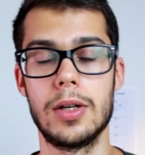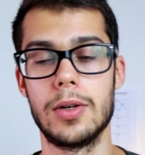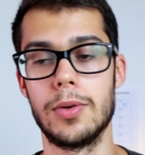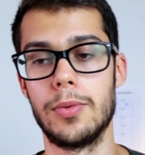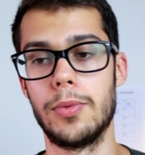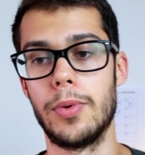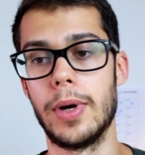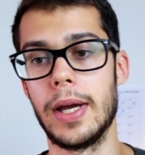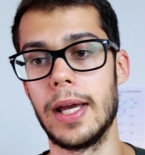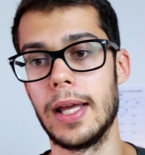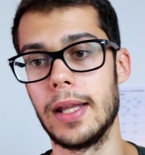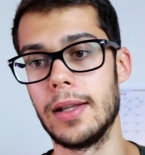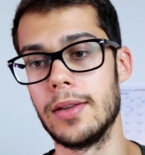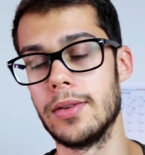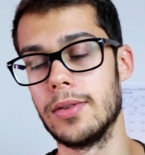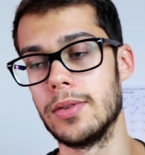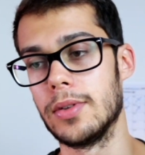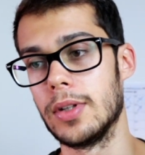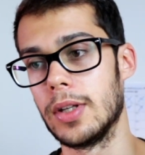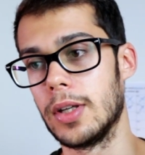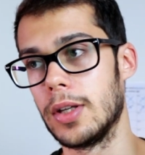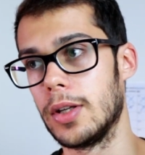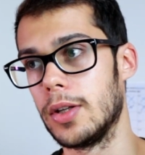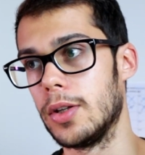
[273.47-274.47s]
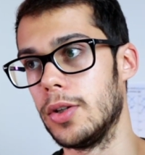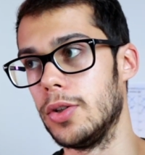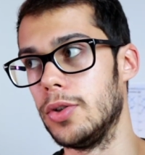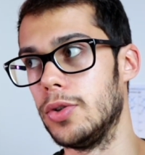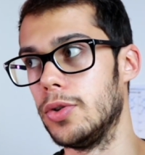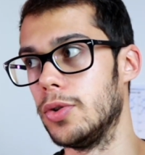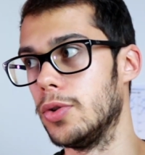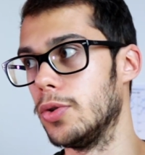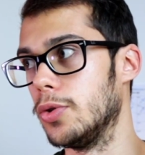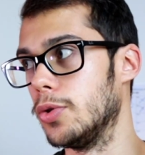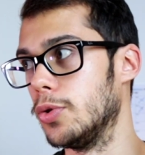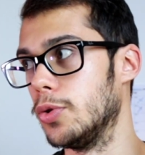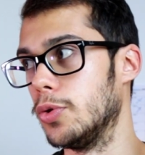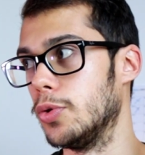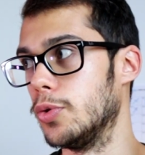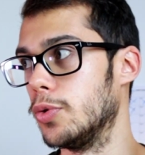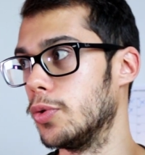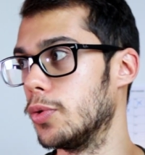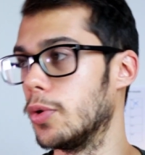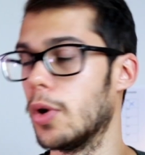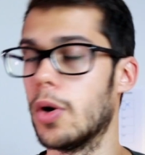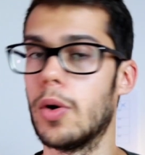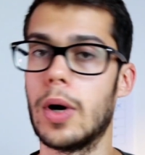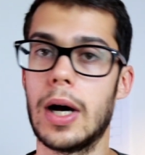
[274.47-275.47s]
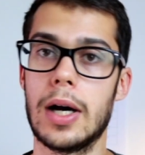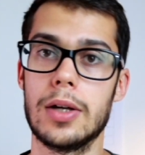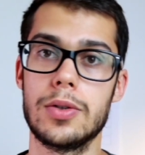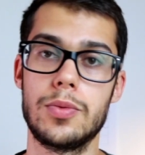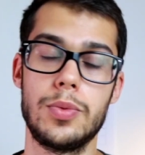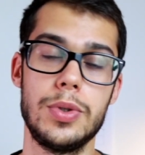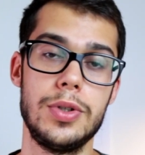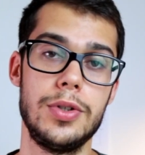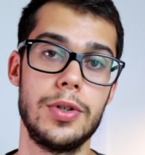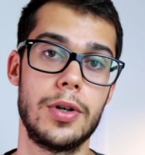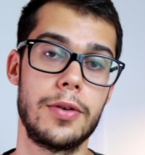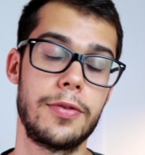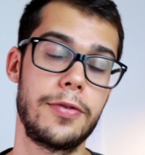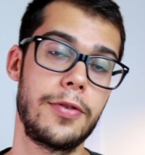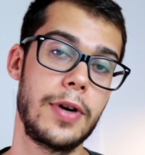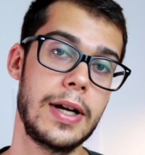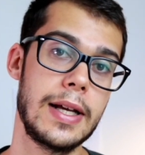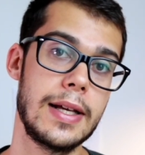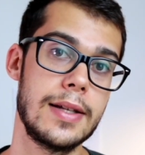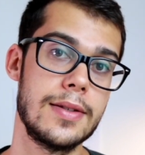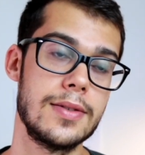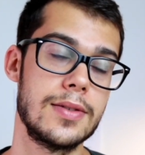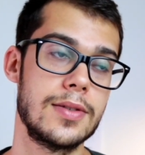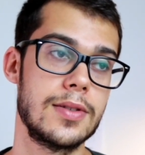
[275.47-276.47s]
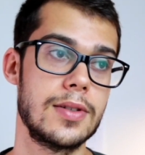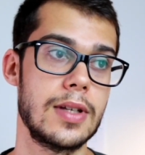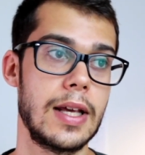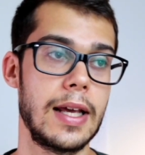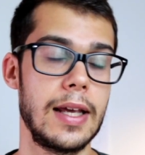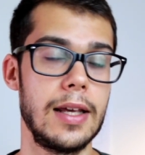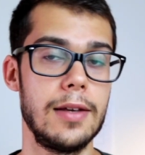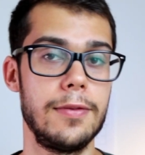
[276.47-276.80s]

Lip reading: when you go out with your friends.